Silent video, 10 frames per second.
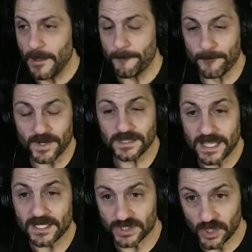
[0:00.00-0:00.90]
But
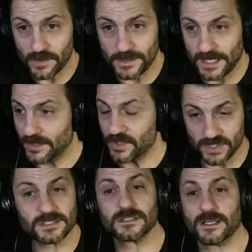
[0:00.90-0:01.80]
like a Terminator,
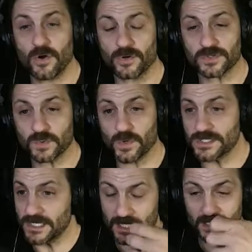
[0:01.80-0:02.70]
just like Arnold
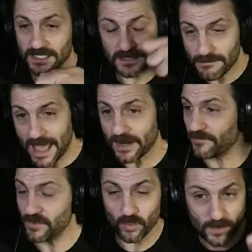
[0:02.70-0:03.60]
Schwarzenegger, it doesn't matter
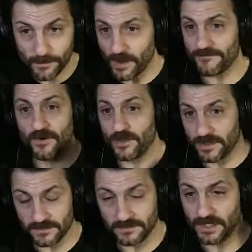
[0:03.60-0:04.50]
if you rip off all
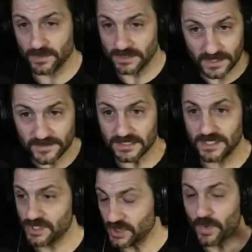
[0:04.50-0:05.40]
the, you know, the living
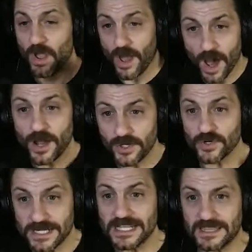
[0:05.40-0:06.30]
tissue.
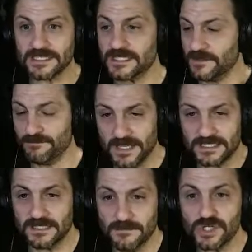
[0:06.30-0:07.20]
Underneath is the
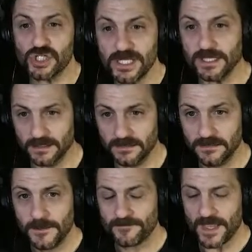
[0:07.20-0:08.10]
machine,
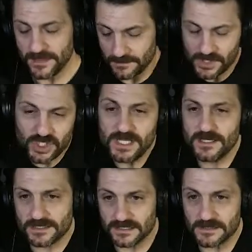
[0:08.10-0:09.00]
and the machine
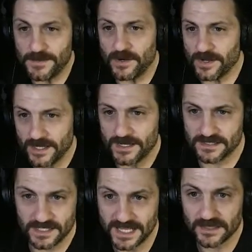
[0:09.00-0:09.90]
is the spirit and is
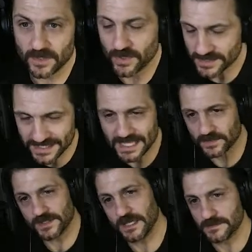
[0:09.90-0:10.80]
the death curse, and that's
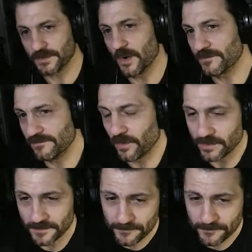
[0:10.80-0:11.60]
what keeps him going forward.